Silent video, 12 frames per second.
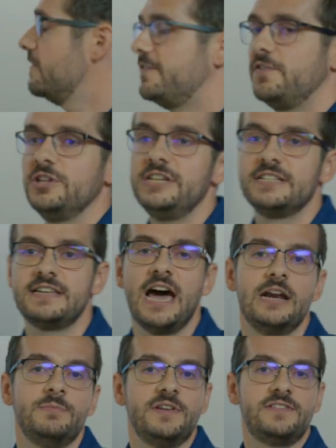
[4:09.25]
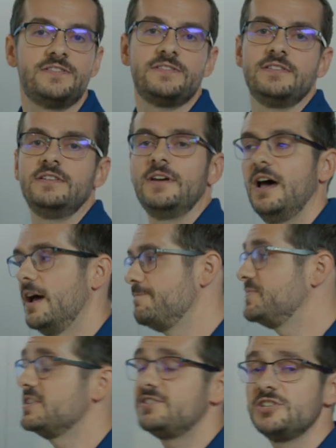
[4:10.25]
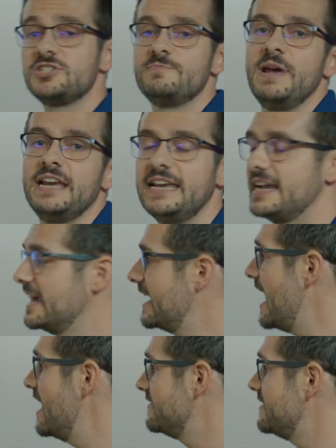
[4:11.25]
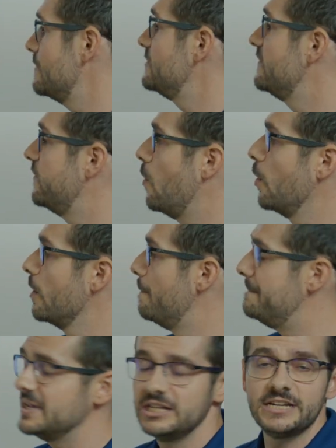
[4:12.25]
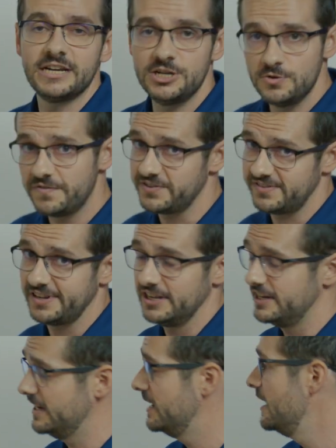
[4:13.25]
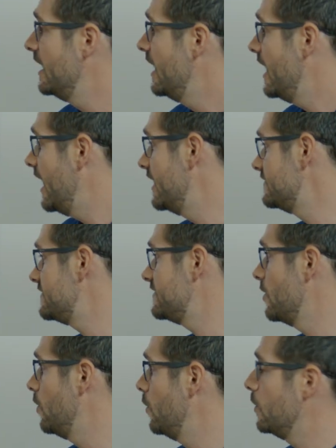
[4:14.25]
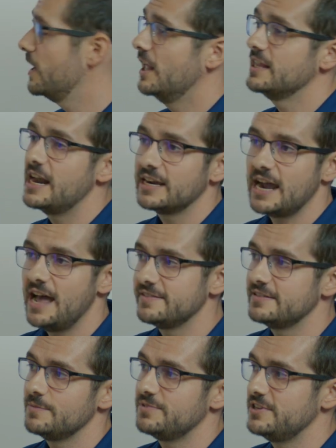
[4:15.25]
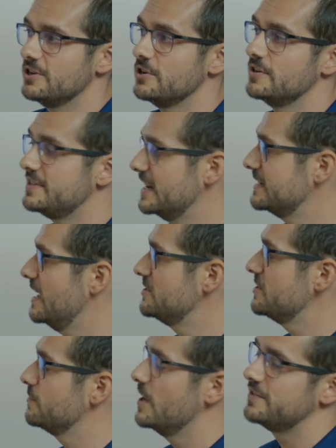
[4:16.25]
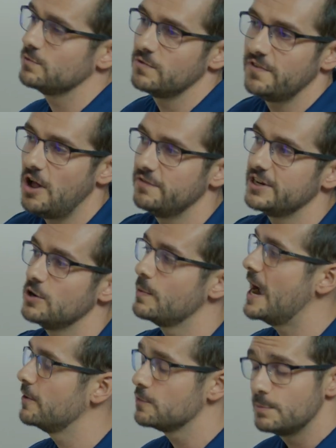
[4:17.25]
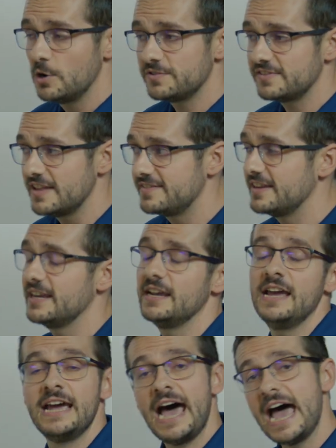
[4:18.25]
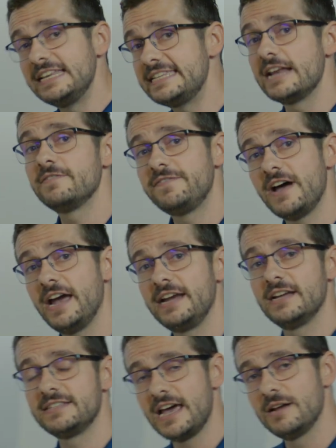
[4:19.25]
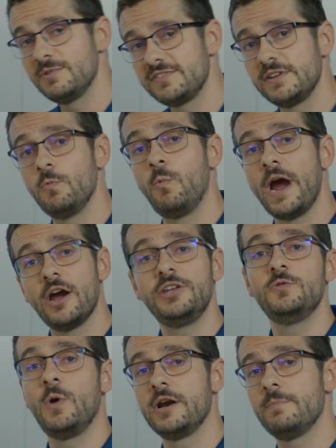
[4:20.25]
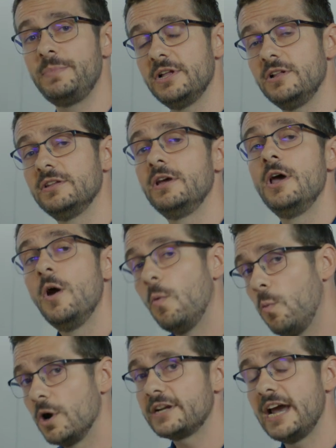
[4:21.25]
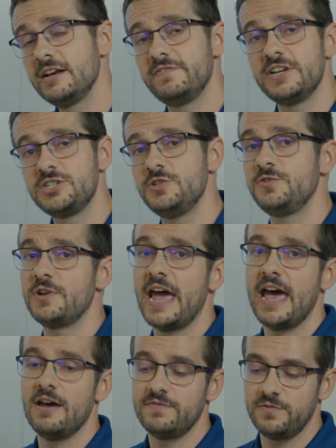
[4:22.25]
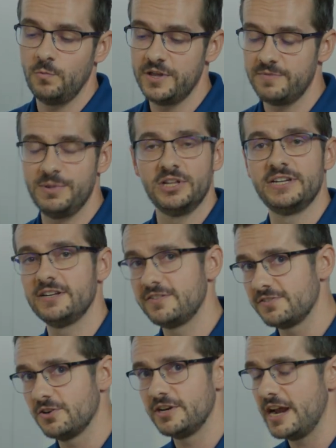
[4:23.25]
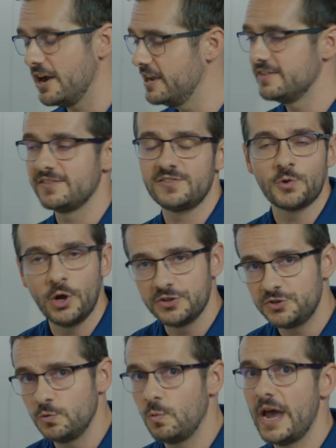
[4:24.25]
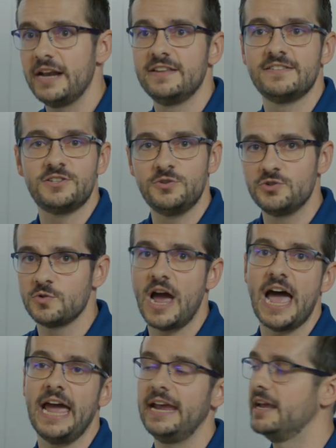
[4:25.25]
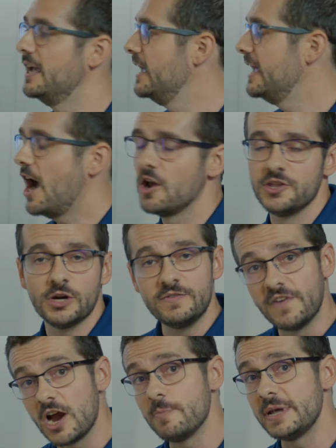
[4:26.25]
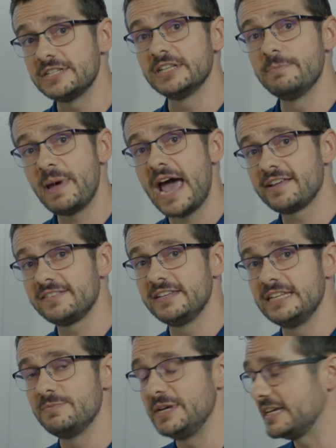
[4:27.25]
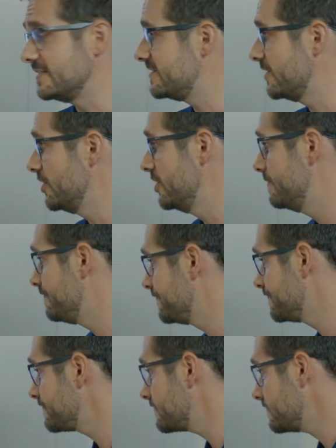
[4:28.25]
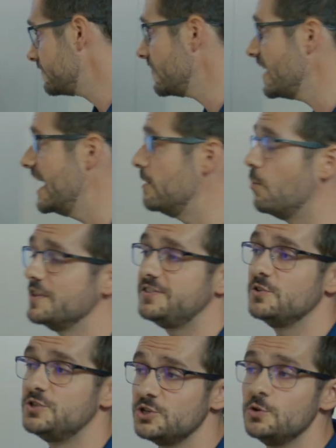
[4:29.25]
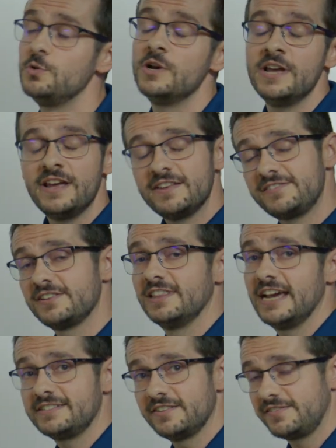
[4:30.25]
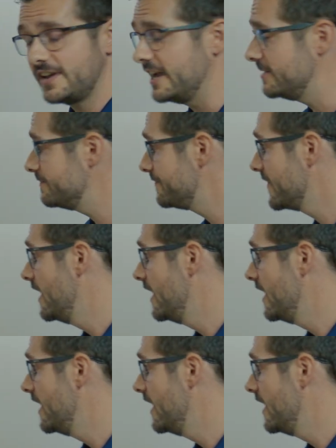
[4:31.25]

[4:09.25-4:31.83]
a fully autonomous decision-making concept for building a new facility. And so a lot of concepts here and technology threads are revolving around remote sensing, identifying autonomously where you want to build, what kind of issues you have with building in a certain area. Is the soil too wet? Is it too dry? Are there environmental impacts that need to be considered? And once you do select a site,